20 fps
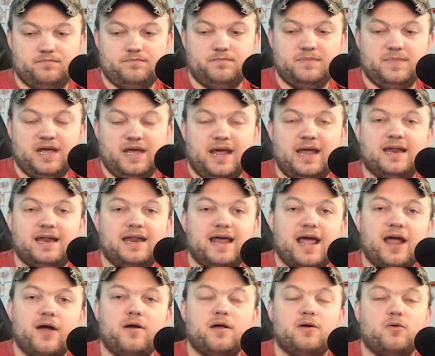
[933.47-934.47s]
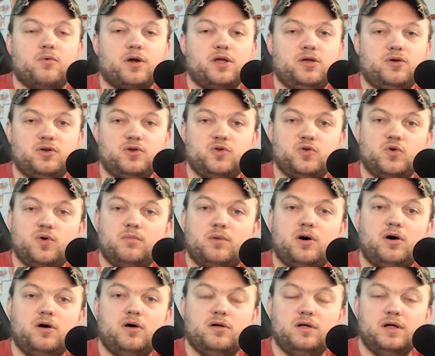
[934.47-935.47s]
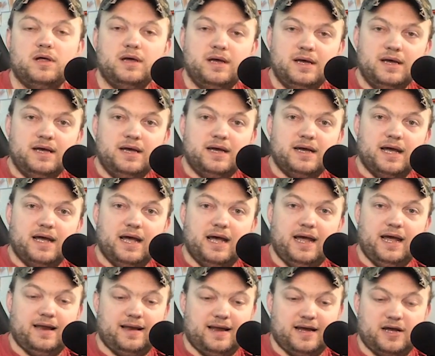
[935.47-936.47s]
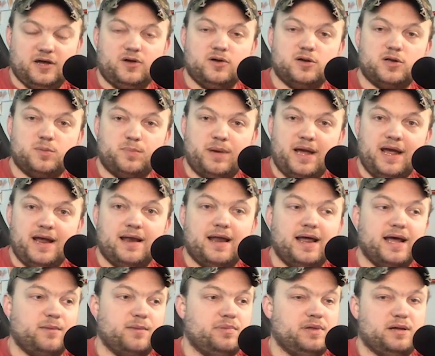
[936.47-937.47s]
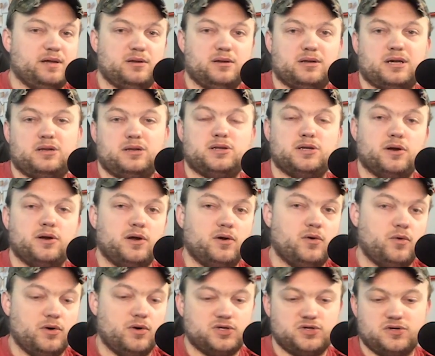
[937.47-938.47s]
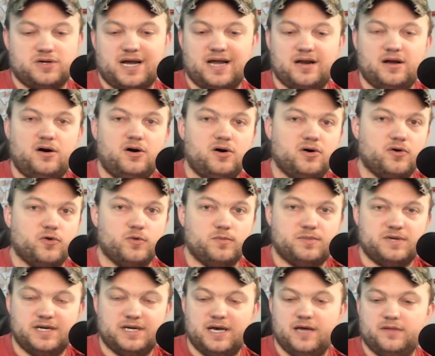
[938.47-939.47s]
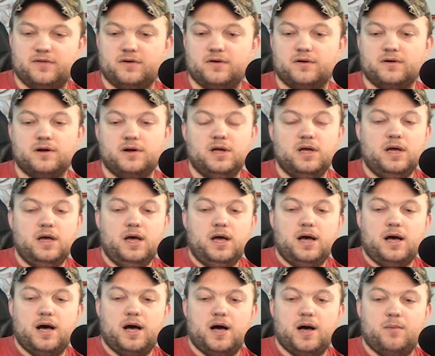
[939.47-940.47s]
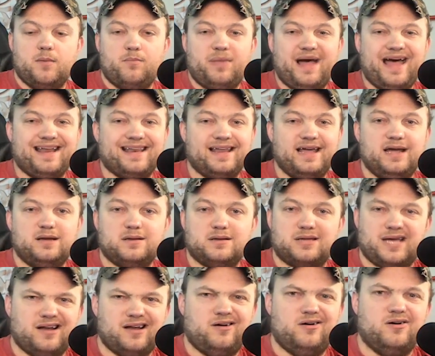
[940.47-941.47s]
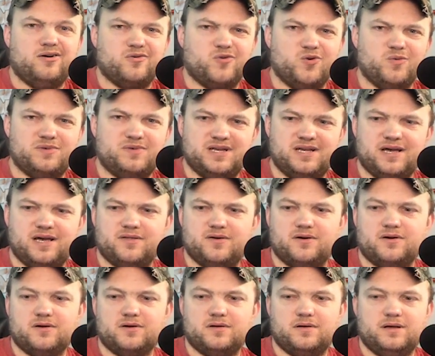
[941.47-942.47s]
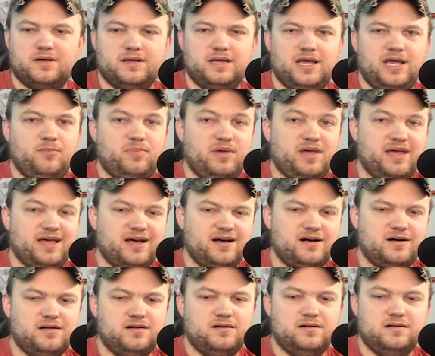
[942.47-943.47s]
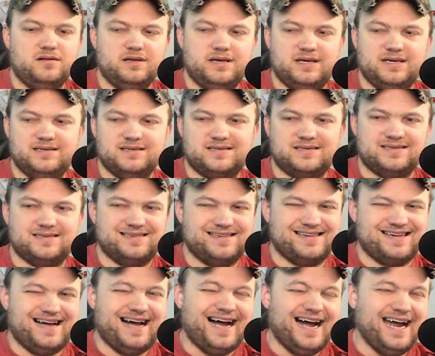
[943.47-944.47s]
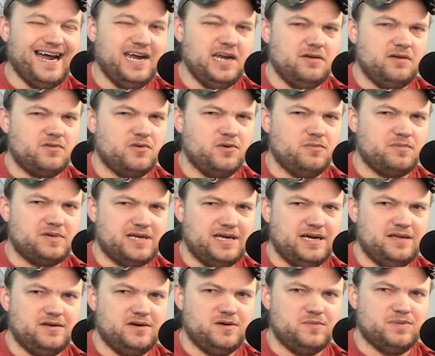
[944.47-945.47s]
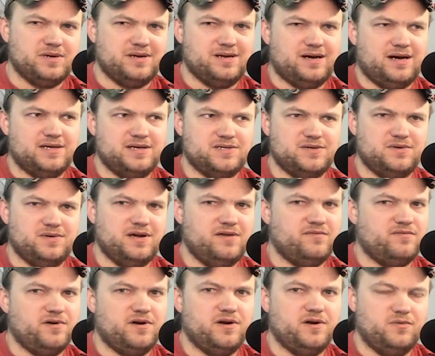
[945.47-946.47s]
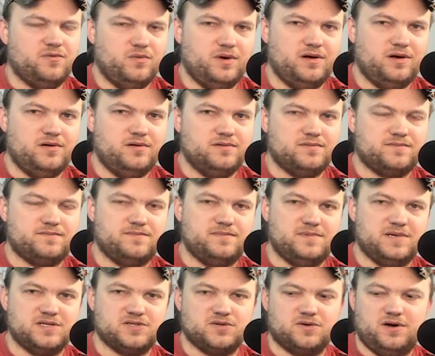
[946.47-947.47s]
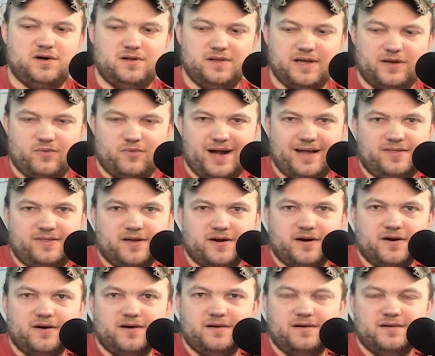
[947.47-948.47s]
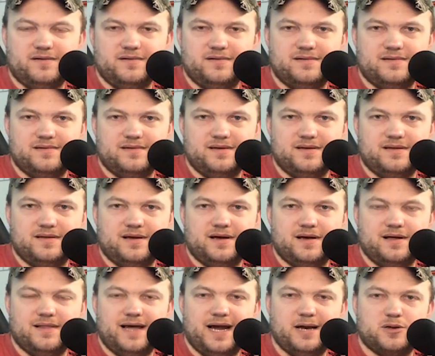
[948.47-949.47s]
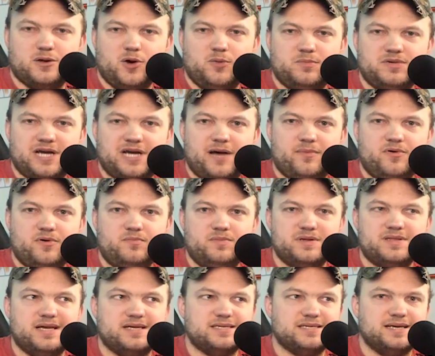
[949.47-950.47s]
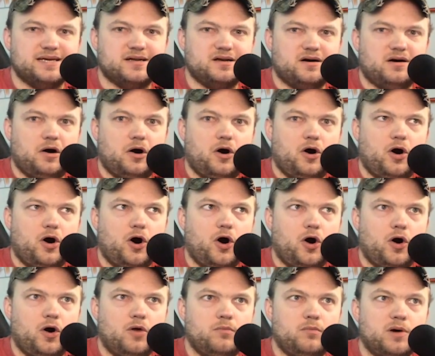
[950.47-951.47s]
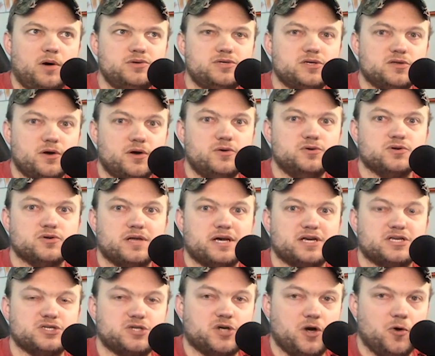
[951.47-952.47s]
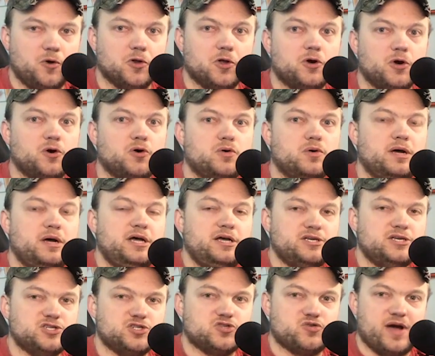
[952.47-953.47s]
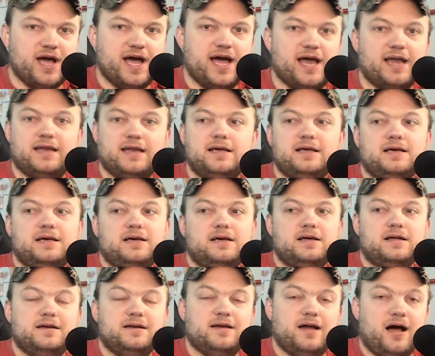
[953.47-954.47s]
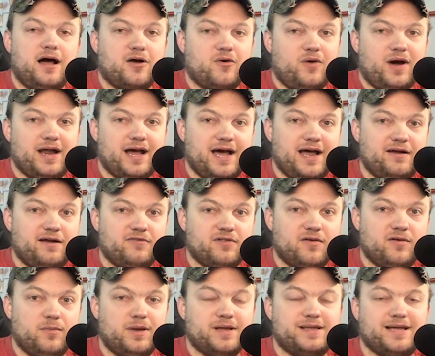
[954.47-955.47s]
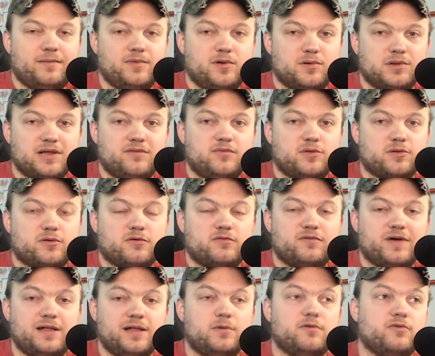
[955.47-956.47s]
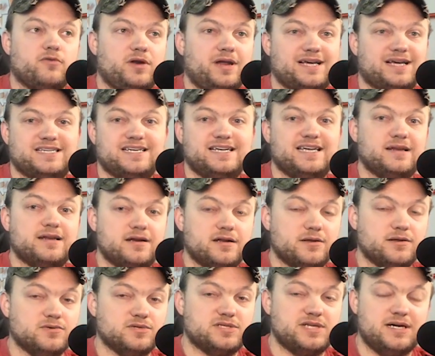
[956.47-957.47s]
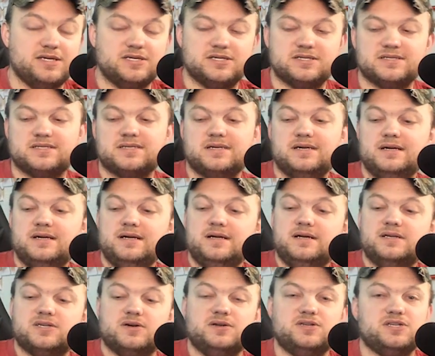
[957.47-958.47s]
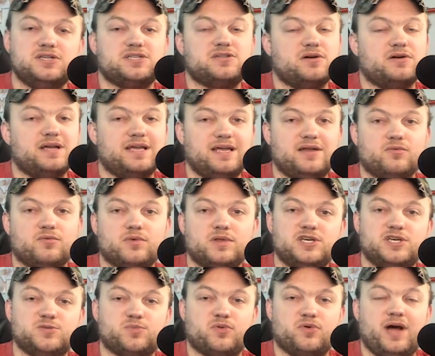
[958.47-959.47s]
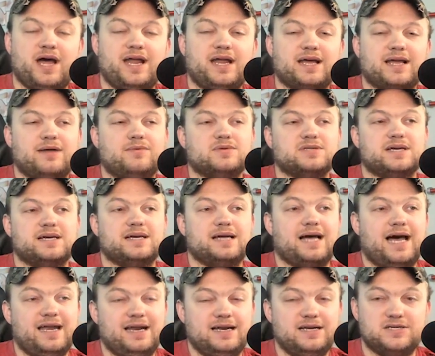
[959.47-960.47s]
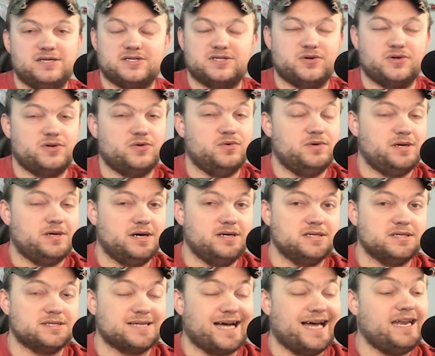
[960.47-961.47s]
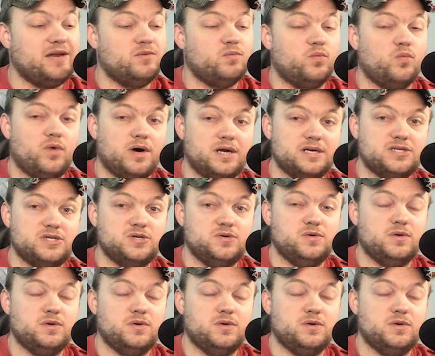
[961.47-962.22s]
in an area where you can do them all in like a good span. Like places like Seren Gorge are kind of all grouped together. Badlands is kind of all grouped together. EPL is kind of grouped together, but also not very well, because they're all like right there in Lights Hope Chapel, but that's like most of those are like Scolo, Strat, not quite high enough level by the time those levels are available for you to actually get into those dungeons. So it just started getting really sporadic, and I was like, I need to just start doing dungeons. I didn't want to, I